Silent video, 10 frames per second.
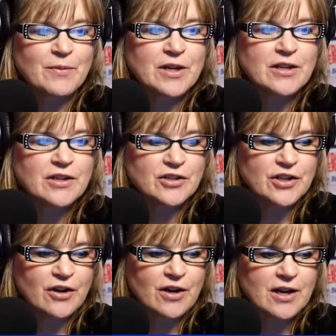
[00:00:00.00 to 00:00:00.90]
to
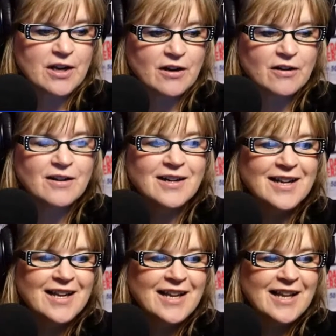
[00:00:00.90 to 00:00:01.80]
share it here,
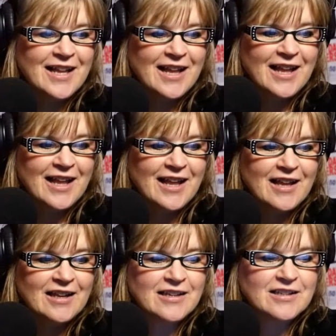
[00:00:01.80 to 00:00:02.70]

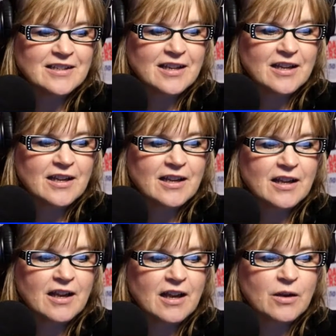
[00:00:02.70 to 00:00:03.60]
and
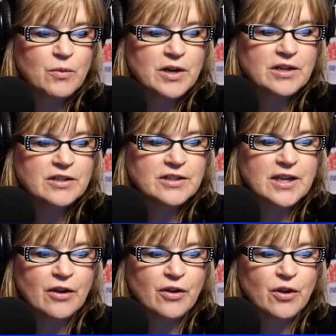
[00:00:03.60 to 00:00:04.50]
I wanted to tell
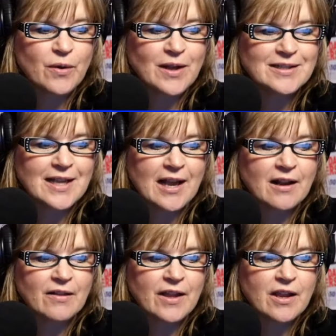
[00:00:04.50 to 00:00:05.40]
you
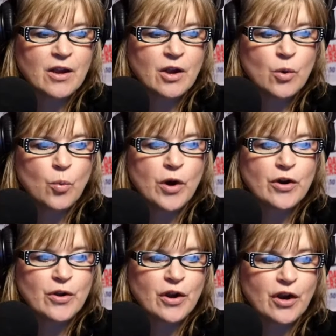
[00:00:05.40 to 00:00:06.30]
exactly where you
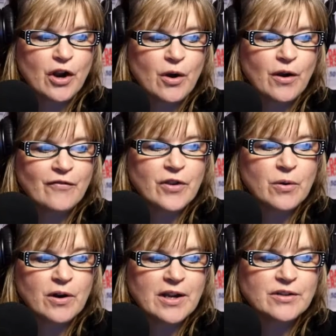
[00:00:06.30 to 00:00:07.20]
can go. If you are
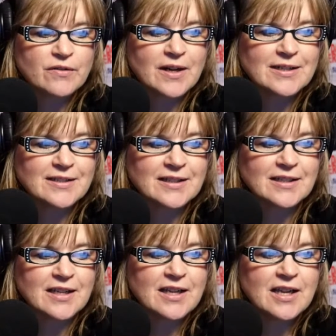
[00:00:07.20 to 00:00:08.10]
interested
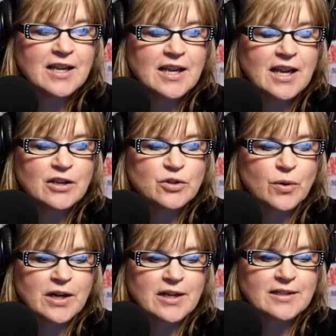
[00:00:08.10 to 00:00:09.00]
in
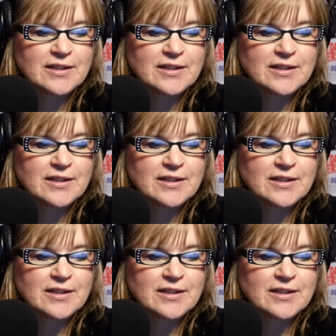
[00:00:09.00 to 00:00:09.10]
joining us in the